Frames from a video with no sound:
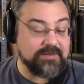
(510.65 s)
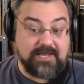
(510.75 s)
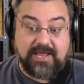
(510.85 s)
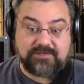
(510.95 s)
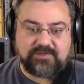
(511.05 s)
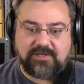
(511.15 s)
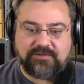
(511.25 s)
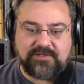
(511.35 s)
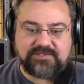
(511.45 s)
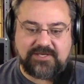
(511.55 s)
And that actually, I
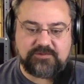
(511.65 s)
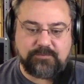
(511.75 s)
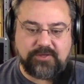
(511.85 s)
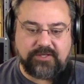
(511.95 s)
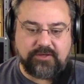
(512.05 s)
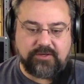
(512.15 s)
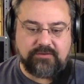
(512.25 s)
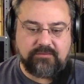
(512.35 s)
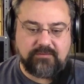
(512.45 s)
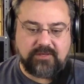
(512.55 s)
think, sounds pretty
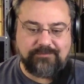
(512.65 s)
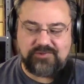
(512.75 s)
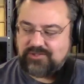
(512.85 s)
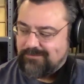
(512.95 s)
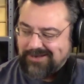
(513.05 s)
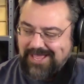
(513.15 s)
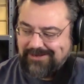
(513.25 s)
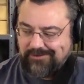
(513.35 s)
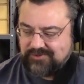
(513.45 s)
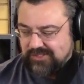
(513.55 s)
good. I'm using the
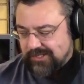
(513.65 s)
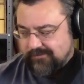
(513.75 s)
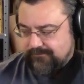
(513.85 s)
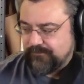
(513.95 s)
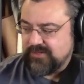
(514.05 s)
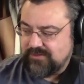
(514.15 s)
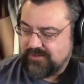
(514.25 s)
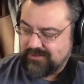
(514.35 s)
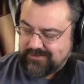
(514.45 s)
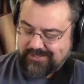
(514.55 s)
blackouts on it. And I
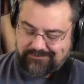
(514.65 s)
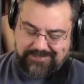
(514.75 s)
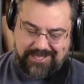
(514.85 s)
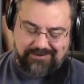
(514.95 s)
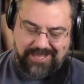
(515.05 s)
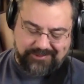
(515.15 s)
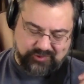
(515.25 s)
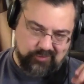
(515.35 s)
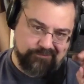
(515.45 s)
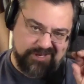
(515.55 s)
think that
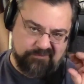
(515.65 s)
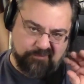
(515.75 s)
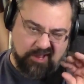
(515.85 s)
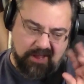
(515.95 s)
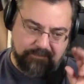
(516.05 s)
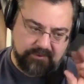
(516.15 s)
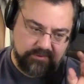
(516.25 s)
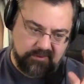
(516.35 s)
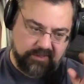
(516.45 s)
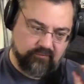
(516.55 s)
extra mid-pop
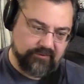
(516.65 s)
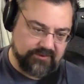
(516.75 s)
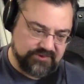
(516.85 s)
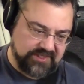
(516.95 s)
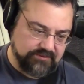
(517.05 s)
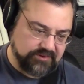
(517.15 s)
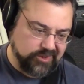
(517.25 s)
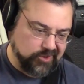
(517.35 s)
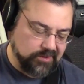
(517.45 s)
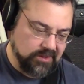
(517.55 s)
really sounds
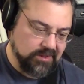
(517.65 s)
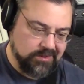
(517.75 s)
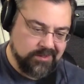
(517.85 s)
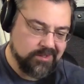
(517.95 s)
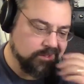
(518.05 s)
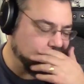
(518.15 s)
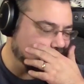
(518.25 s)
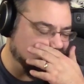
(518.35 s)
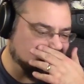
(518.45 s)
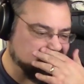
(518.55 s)
good.
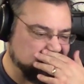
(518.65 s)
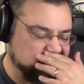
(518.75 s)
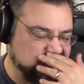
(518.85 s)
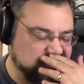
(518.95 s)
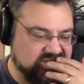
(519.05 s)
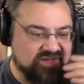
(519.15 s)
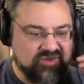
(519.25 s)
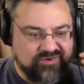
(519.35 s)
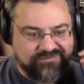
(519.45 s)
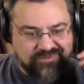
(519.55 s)
So stay
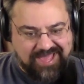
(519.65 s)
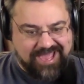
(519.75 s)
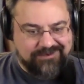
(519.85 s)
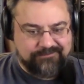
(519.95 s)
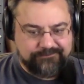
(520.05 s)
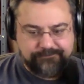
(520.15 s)
tuned for that.